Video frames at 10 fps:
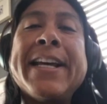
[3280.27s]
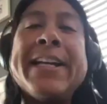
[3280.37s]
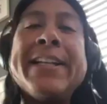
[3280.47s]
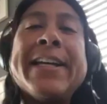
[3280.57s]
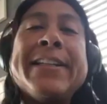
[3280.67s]

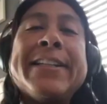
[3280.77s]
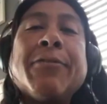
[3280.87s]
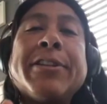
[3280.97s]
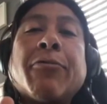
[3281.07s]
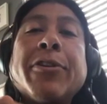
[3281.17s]
this is
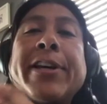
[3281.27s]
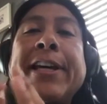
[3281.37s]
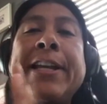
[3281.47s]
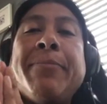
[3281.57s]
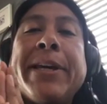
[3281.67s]
when the real
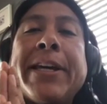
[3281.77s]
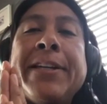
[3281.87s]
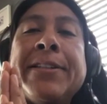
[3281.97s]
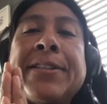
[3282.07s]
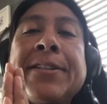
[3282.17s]
healing
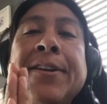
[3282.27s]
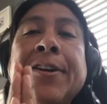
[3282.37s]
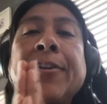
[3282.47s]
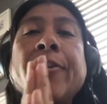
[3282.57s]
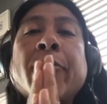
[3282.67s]
begins.
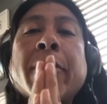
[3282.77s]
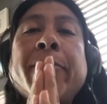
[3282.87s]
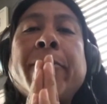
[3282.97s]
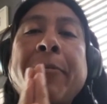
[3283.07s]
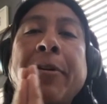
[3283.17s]
No more
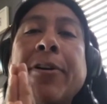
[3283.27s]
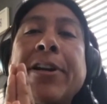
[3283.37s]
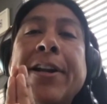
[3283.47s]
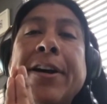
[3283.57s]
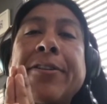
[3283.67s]
blaming one
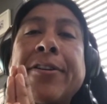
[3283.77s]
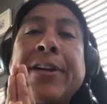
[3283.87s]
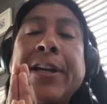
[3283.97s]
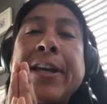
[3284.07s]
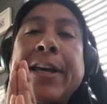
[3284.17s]
another.
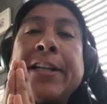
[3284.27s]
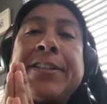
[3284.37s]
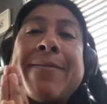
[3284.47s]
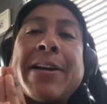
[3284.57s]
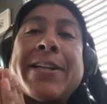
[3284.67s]
And
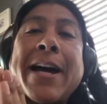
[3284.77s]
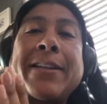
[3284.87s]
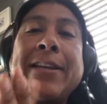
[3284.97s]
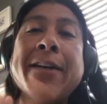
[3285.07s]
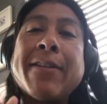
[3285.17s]
Shiva
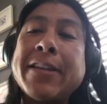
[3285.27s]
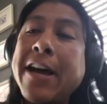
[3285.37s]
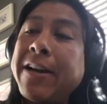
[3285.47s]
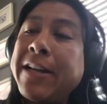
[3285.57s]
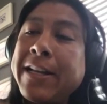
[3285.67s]
Shakti,
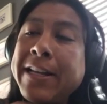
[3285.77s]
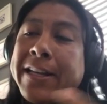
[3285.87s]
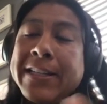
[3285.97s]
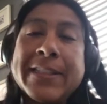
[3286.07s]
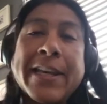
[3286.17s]
Avatar,
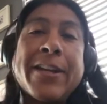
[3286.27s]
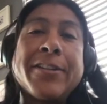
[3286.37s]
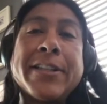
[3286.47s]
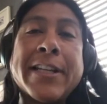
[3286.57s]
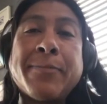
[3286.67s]
is the
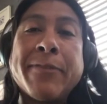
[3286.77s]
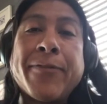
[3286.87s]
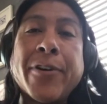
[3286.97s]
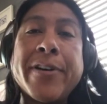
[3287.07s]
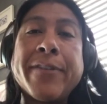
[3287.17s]
energy that's been
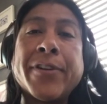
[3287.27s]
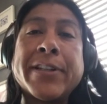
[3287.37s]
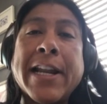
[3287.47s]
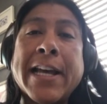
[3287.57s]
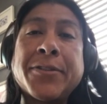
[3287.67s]
flowing for
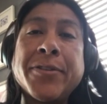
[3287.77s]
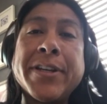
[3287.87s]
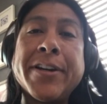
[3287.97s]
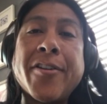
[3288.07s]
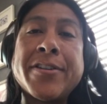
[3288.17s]
the last 2
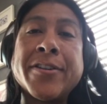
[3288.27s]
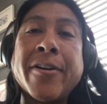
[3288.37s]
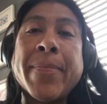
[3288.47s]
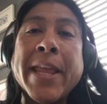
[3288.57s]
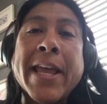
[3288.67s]
years.
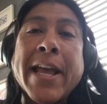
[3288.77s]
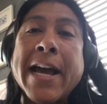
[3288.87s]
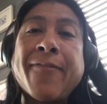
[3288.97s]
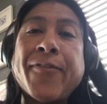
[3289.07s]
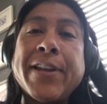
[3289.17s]
So
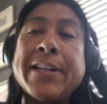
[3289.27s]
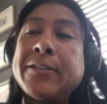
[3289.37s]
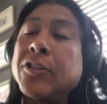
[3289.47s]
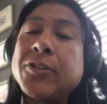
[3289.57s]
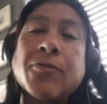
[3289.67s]
I feel
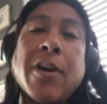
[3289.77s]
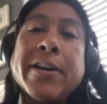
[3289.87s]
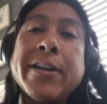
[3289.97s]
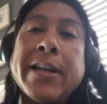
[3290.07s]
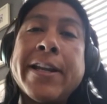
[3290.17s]
it's so strong
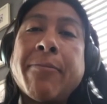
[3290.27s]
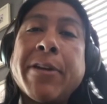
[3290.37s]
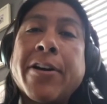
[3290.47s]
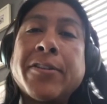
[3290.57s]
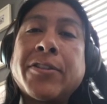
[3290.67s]
in every
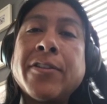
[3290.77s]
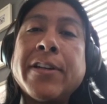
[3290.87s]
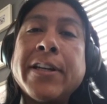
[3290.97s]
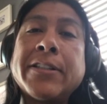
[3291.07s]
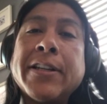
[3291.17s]
culture
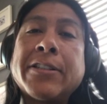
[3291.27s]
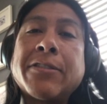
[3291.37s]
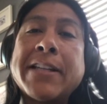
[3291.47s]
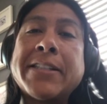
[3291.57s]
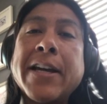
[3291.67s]
is
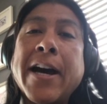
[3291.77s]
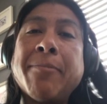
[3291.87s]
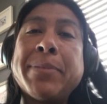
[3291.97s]
rising up.